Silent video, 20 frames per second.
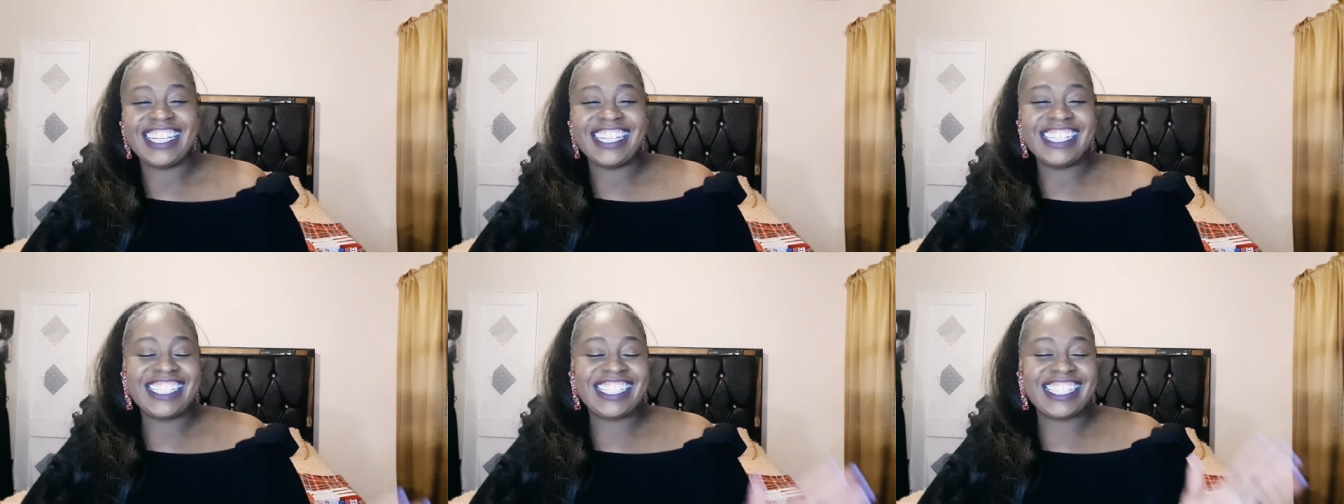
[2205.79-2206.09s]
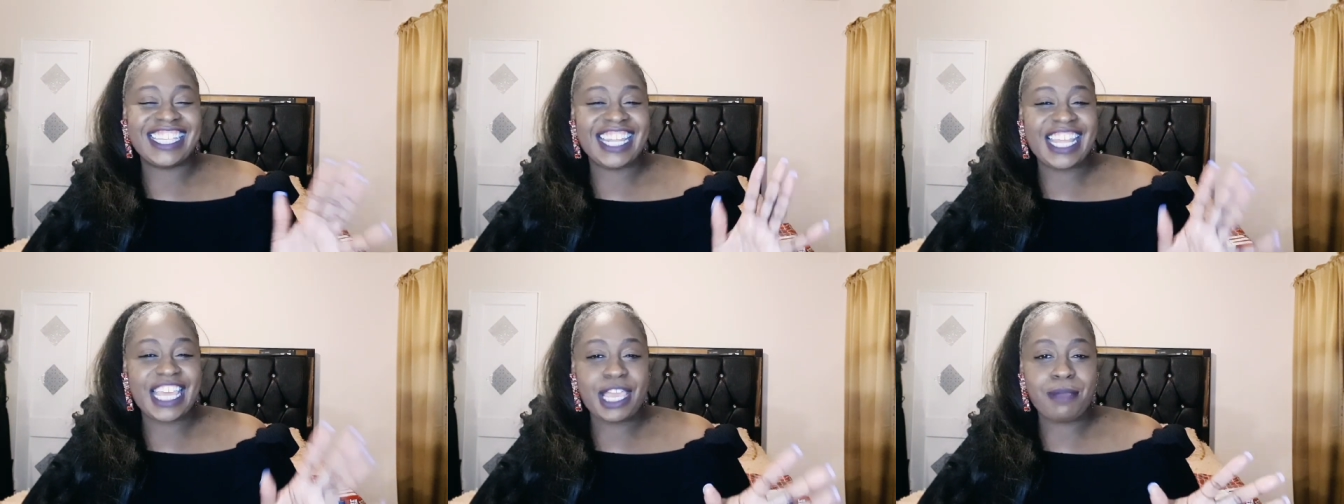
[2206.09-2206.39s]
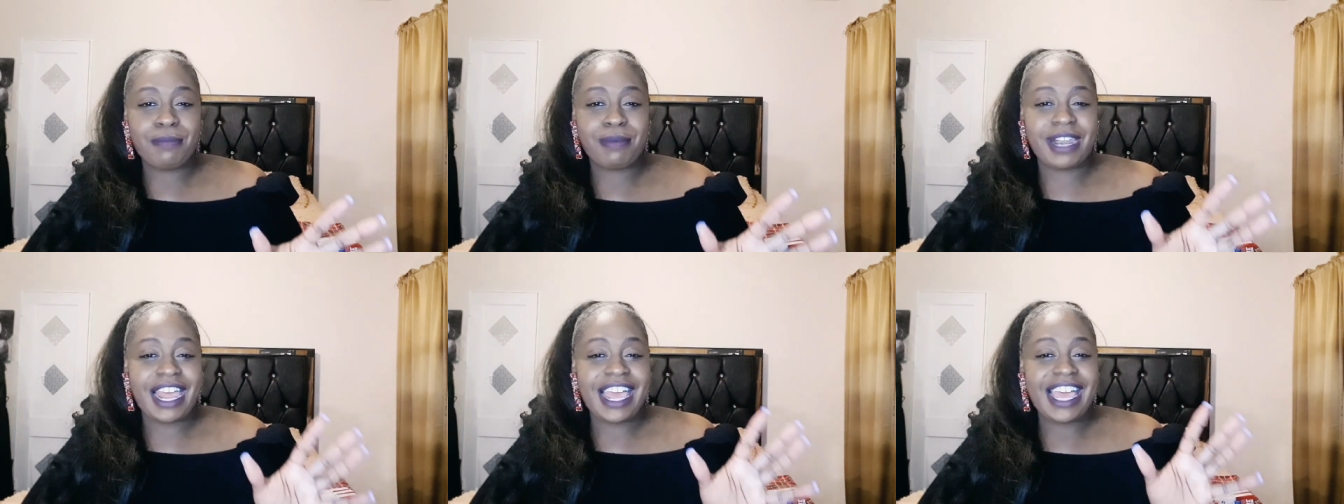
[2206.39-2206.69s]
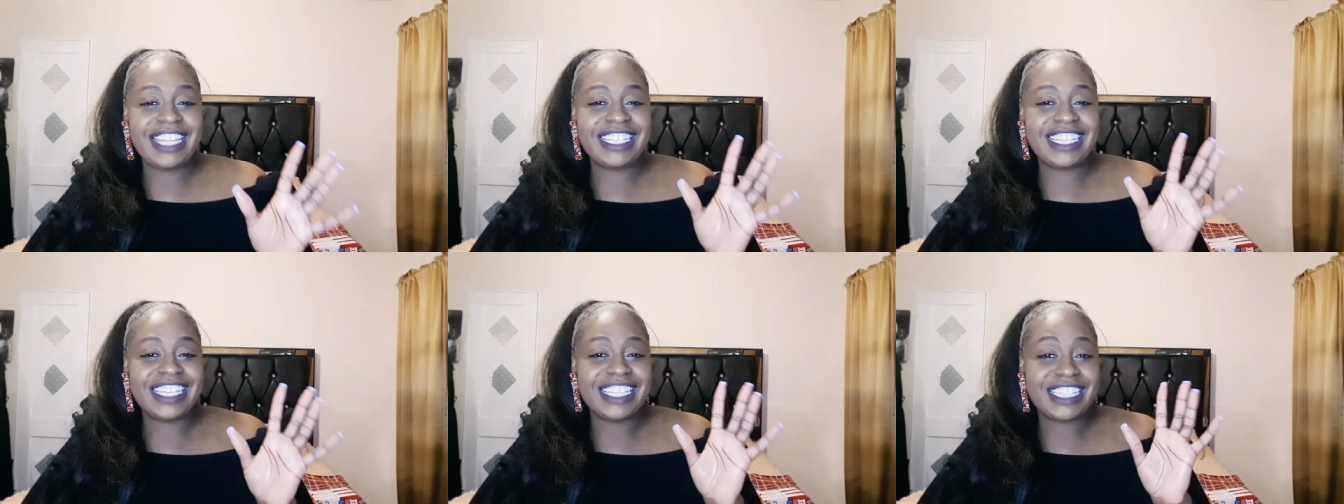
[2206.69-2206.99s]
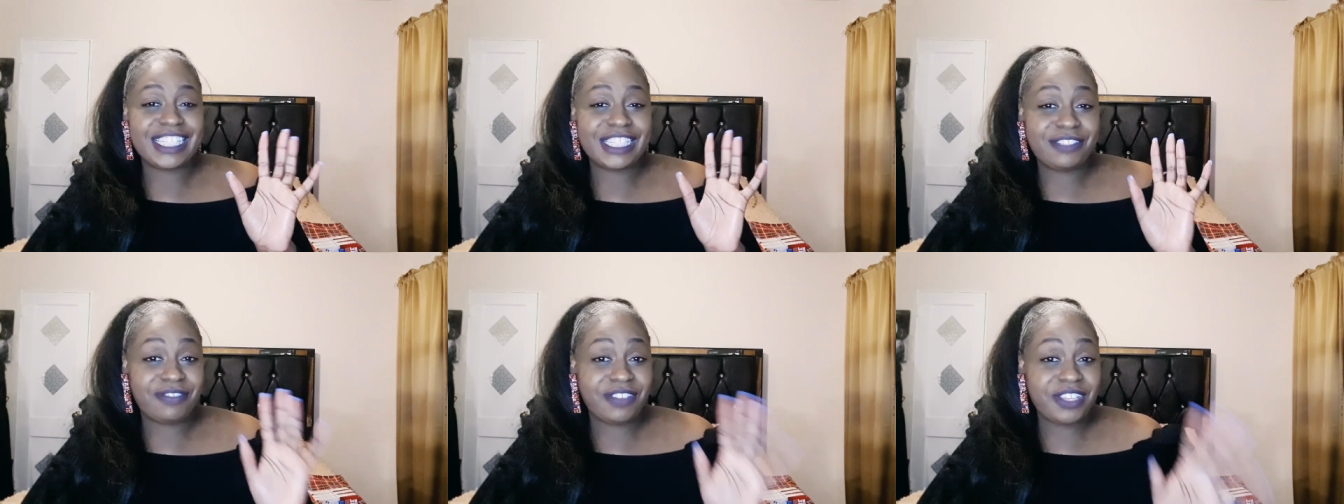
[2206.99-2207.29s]
It's late, but I had to get
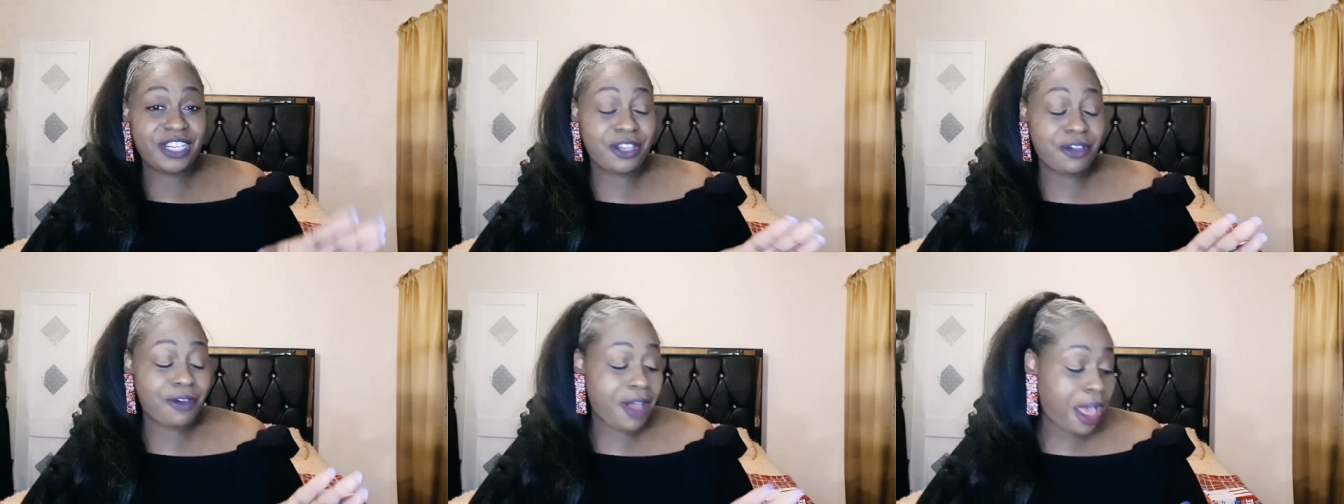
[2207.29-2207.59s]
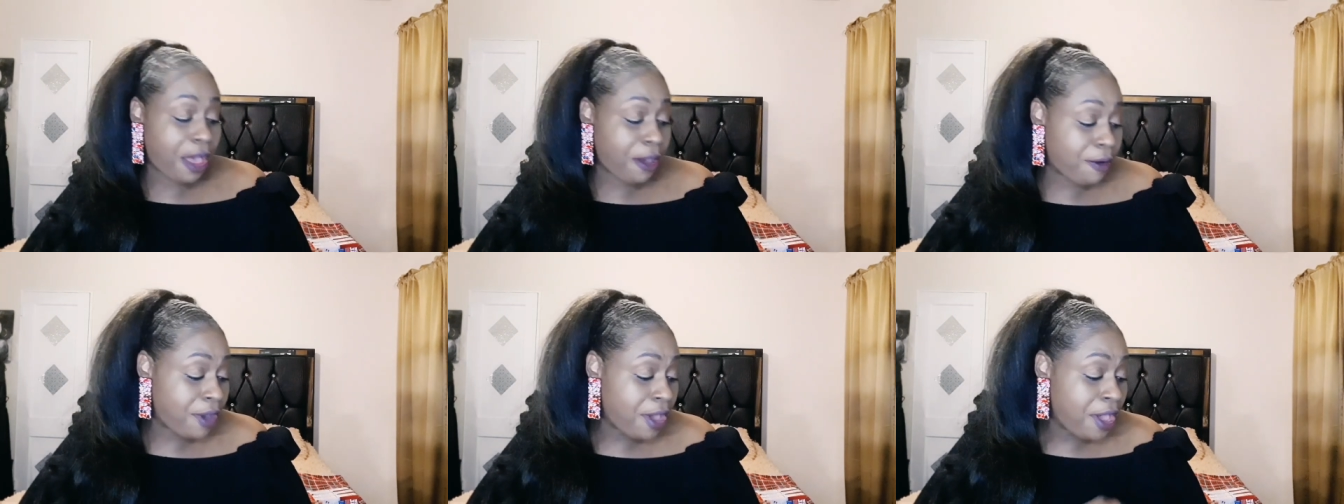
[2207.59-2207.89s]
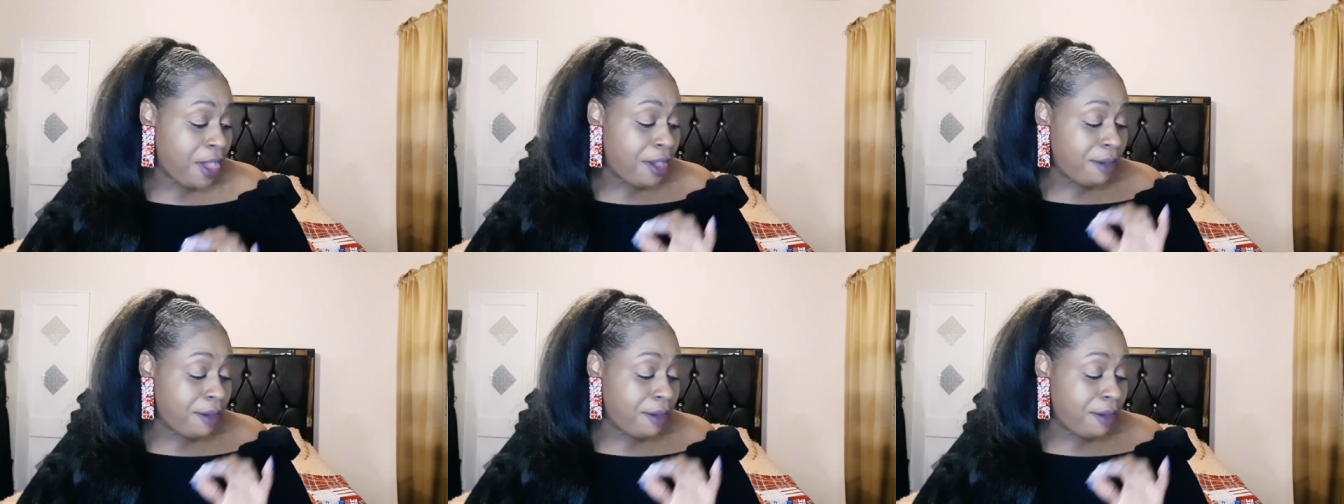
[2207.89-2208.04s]
this video out